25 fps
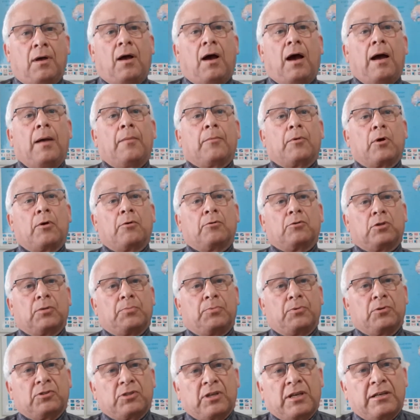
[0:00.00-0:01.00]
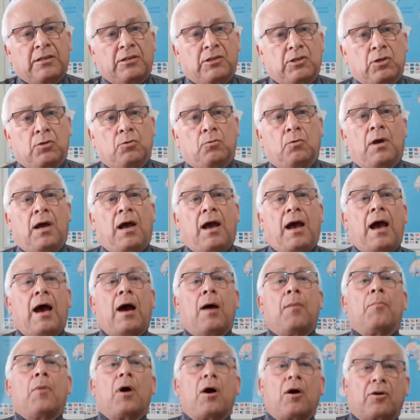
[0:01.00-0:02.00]
I'm going to present you
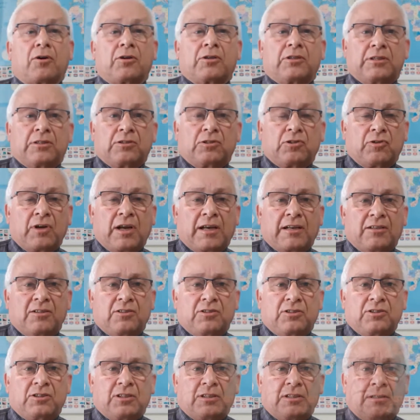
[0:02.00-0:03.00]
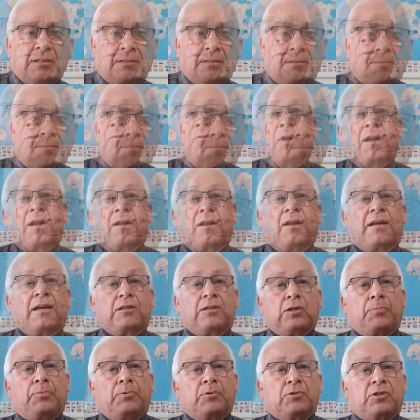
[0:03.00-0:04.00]
our marketing strategy, or I'd like
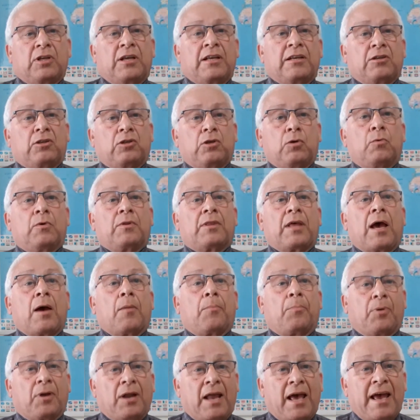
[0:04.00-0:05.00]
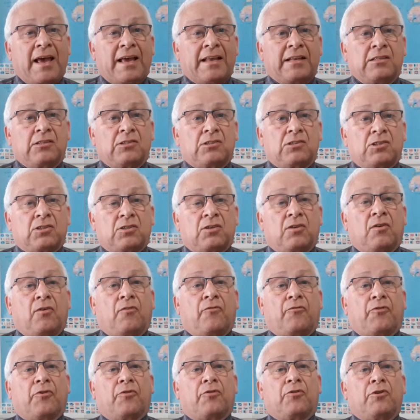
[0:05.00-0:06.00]
to present you with our plans
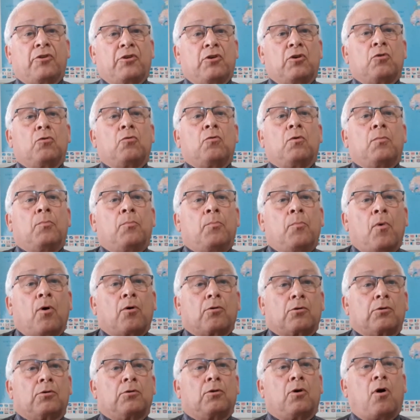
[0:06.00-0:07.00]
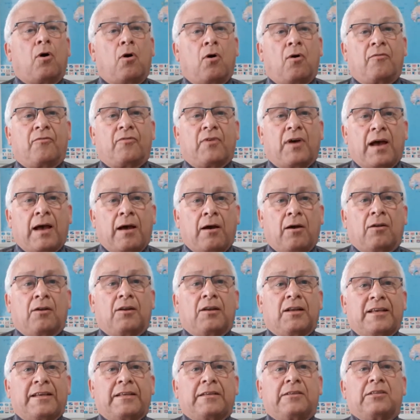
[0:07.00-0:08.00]
for the new model of our
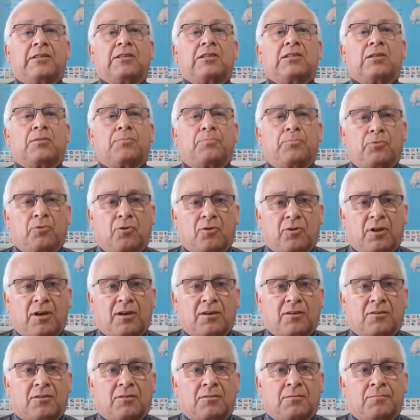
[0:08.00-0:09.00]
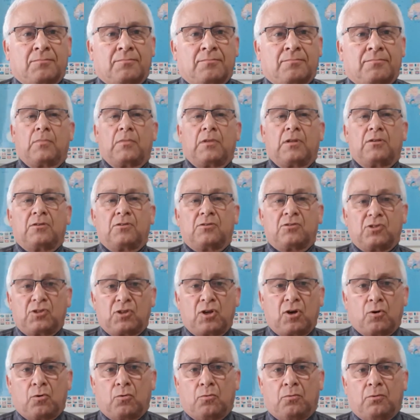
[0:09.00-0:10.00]
latest product.
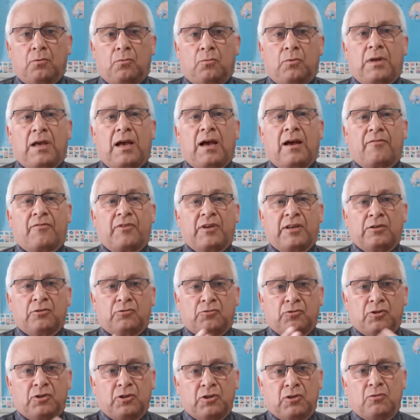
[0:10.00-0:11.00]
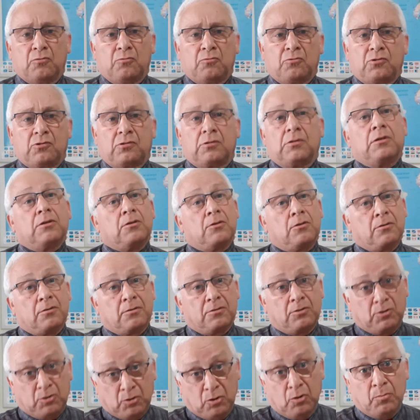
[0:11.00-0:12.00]
So we have introduce,
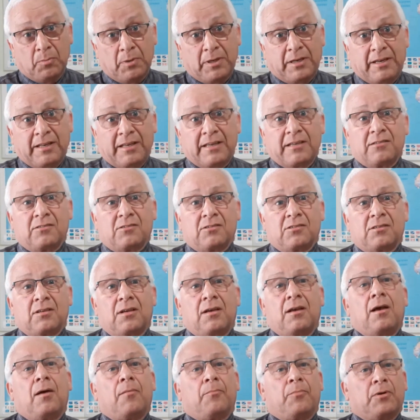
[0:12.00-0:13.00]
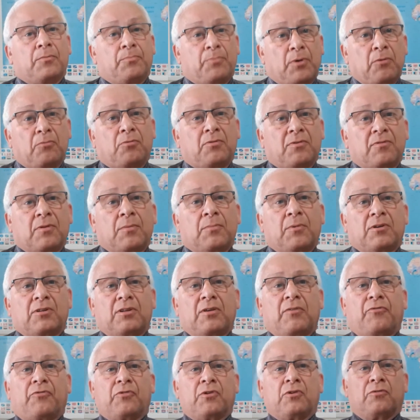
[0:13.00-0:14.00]
two meanings, but both of them are
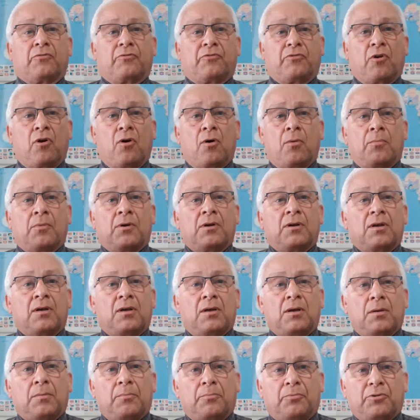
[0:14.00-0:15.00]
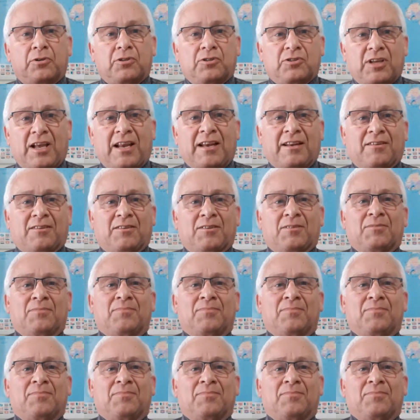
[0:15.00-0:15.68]
different from present.